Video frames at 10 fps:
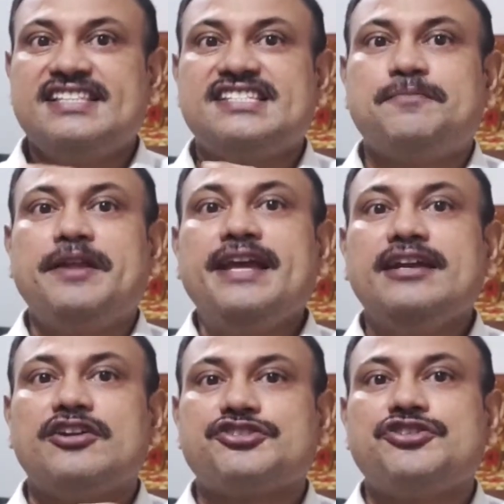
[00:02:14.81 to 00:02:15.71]
the
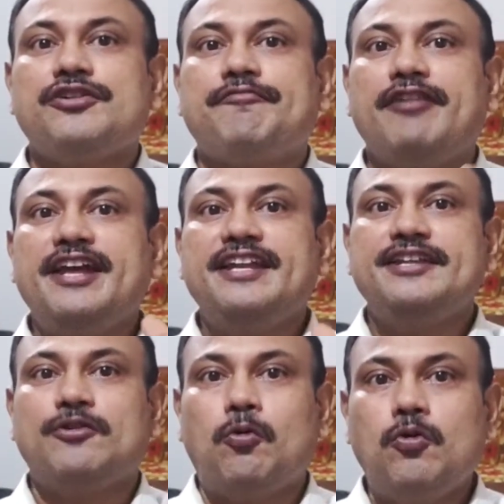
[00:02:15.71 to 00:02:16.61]
spring does not play
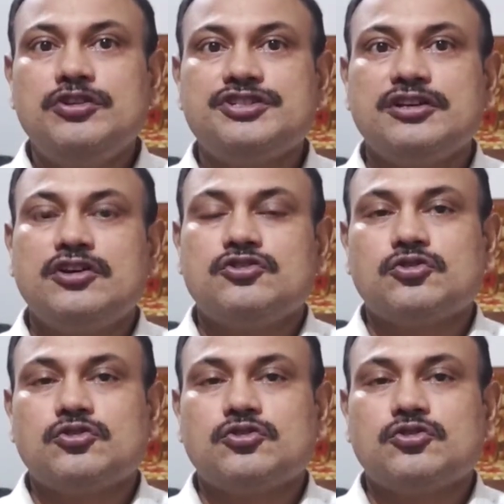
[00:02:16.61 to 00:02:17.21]
any roles,